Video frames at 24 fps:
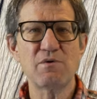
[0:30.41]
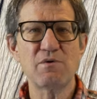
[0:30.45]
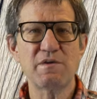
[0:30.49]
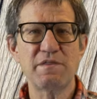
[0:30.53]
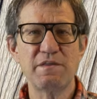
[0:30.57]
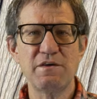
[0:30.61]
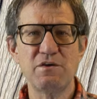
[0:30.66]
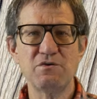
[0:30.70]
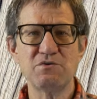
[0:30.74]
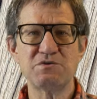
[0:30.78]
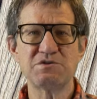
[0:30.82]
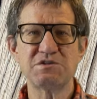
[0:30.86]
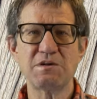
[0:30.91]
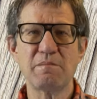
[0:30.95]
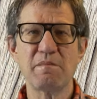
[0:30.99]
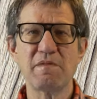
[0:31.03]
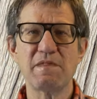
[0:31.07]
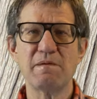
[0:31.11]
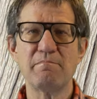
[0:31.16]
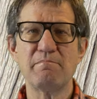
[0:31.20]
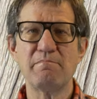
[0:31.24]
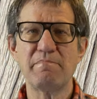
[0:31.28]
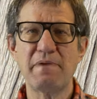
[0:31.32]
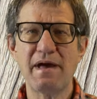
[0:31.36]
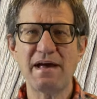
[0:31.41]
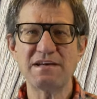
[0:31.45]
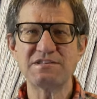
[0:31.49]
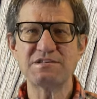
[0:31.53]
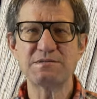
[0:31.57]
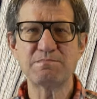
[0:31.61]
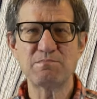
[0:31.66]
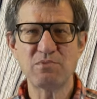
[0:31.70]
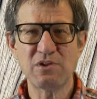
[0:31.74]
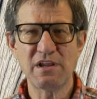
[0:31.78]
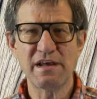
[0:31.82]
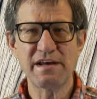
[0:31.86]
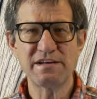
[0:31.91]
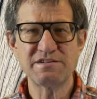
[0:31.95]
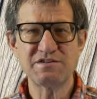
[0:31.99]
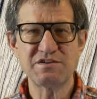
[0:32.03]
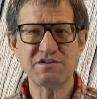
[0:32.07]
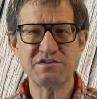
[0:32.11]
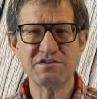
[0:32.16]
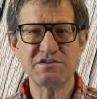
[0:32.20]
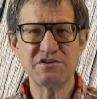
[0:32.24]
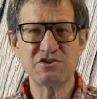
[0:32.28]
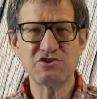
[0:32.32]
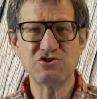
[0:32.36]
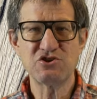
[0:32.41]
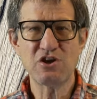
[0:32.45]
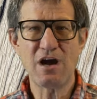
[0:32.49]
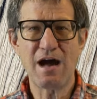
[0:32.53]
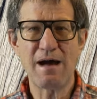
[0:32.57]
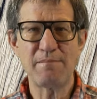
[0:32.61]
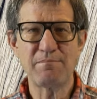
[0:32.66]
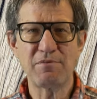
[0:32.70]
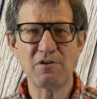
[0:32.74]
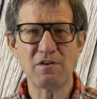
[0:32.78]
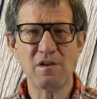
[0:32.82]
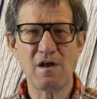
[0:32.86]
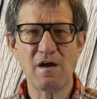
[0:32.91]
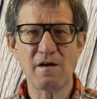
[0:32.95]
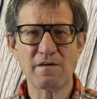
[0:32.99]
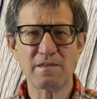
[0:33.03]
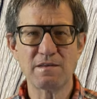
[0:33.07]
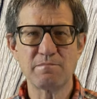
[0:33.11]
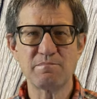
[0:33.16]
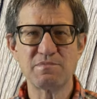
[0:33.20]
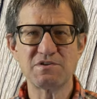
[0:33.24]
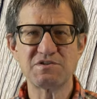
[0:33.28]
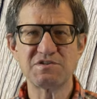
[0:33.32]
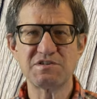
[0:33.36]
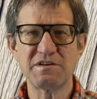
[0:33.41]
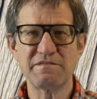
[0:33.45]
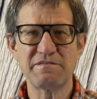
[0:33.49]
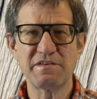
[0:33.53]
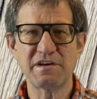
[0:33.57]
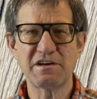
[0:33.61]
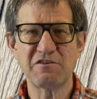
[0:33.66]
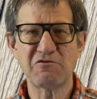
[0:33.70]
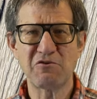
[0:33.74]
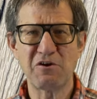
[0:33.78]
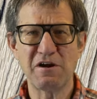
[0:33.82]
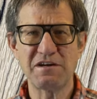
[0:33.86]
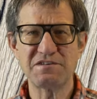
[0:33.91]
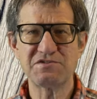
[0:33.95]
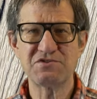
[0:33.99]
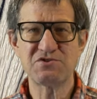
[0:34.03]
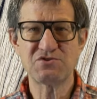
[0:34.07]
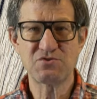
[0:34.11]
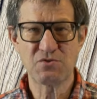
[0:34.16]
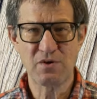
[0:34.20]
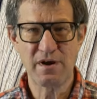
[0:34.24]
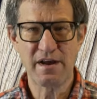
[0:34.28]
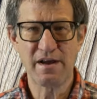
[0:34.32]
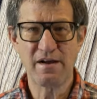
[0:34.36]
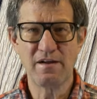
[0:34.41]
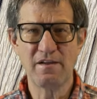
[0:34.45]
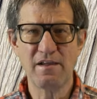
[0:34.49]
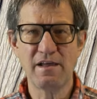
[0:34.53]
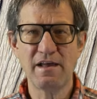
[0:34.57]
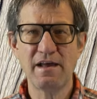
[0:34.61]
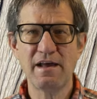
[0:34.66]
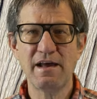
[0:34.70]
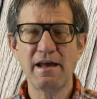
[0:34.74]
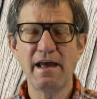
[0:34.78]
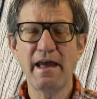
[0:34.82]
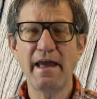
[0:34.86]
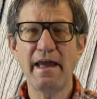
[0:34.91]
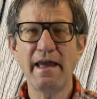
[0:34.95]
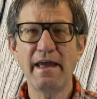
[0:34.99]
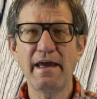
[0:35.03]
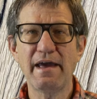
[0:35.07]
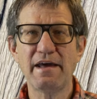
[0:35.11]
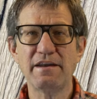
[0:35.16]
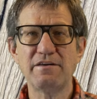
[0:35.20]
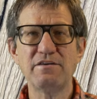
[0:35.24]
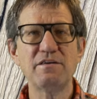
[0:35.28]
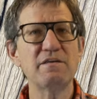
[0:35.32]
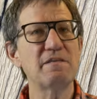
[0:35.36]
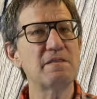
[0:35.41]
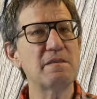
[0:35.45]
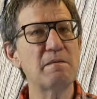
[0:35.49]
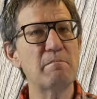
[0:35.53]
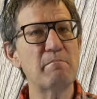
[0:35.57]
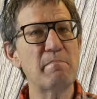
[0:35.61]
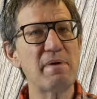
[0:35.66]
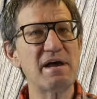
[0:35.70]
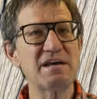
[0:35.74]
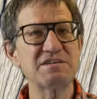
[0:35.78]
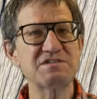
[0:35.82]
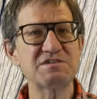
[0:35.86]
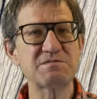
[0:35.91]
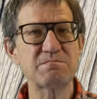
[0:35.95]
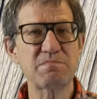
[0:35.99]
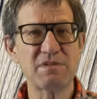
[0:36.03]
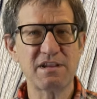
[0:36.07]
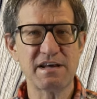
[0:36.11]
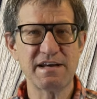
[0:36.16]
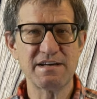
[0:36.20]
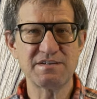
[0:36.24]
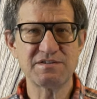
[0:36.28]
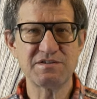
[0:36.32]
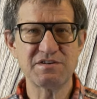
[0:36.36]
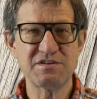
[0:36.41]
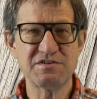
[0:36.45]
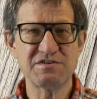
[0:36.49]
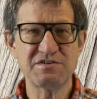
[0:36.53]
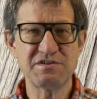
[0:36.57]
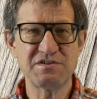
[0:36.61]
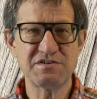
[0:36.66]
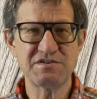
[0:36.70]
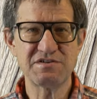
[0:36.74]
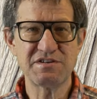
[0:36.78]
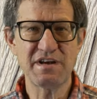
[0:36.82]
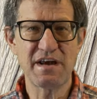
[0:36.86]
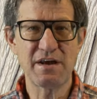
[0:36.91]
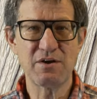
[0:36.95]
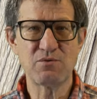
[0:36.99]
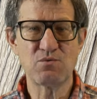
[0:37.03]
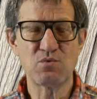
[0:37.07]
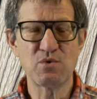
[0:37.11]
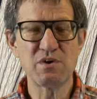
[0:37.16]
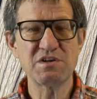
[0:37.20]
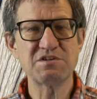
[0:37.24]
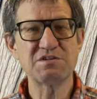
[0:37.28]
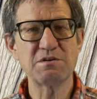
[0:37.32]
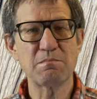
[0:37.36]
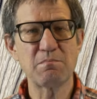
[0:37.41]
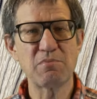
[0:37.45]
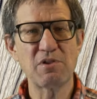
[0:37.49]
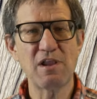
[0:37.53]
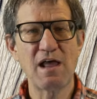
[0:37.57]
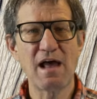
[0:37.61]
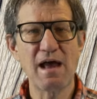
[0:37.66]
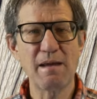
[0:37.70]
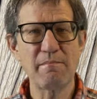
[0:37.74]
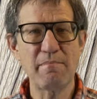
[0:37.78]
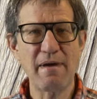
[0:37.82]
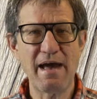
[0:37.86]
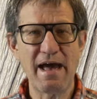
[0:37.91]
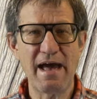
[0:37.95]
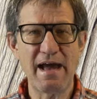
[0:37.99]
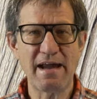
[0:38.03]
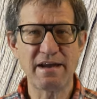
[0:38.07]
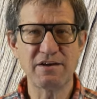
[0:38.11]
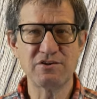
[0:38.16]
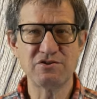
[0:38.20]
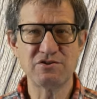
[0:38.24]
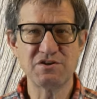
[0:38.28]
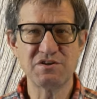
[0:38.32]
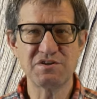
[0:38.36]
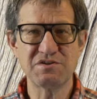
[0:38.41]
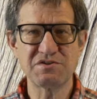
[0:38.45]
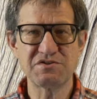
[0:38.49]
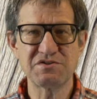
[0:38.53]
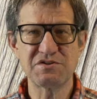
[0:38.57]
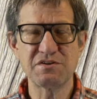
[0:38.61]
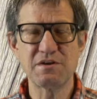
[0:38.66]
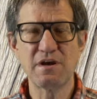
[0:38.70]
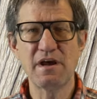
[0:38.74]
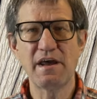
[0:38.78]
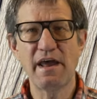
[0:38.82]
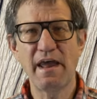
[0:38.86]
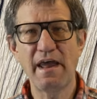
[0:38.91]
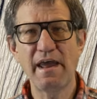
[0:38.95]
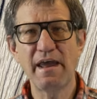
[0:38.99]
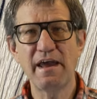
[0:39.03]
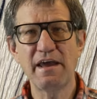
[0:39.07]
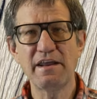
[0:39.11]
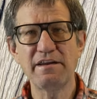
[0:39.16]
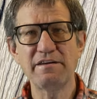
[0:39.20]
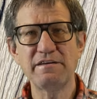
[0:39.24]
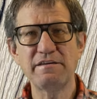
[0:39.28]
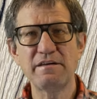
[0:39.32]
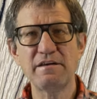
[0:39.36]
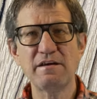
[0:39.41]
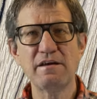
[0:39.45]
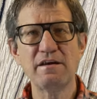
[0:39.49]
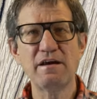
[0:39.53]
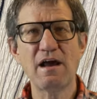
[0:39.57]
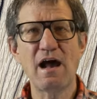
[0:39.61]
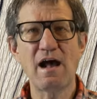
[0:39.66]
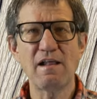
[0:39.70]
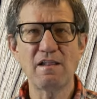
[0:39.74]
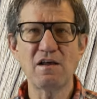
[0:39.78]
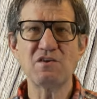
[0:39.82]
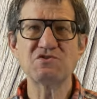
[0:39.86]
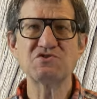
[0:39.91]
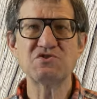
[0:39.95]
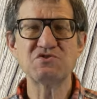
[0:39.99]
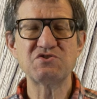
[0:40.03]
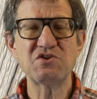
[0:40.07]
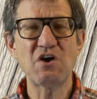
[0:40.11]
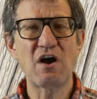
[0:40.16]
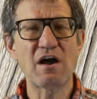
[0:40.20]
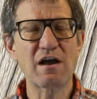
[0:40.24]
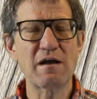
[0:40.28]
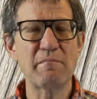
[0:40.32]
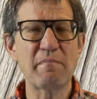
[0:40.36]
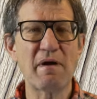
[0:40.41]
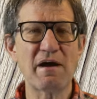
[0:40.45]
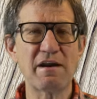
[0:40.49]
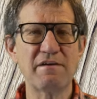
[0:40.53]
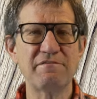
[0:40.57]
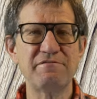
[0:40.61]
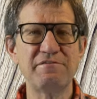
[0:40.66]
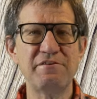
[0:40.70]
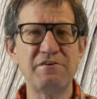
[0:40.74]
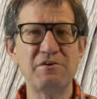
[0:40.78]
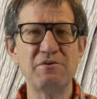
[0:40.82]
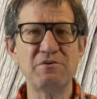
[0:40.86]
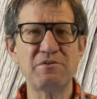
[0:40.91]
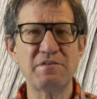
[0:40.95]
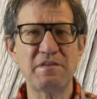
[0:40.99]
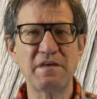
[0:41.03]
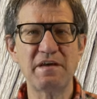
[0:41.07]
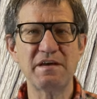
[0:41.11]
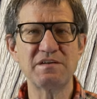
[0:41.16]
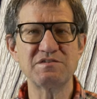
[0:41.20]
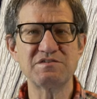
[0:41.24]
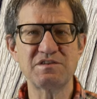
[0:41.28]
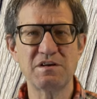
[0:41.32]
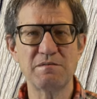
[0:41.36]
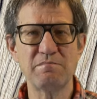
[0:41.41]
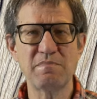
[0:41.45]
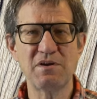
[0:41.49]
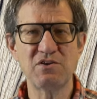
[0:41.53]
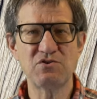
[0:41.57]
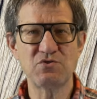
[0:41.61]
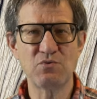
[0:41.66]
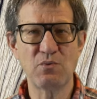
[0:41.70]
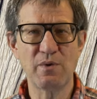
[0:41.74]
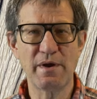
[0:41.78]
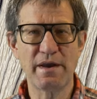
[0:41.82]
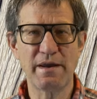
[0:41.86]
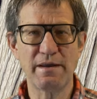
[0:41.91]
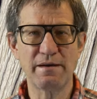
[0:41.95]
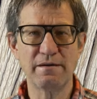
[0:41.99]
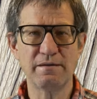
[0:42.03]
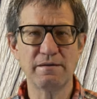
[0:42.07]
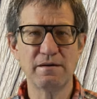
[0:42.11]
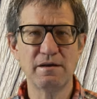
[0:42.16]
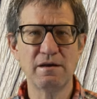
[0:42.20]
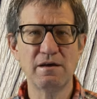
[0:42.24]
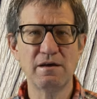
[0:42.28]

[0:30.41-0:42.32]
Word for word: with you some of the best places to shop along the Pacific Crest Trail and the best places to send resupply packages and I'll also talk about a few things in between.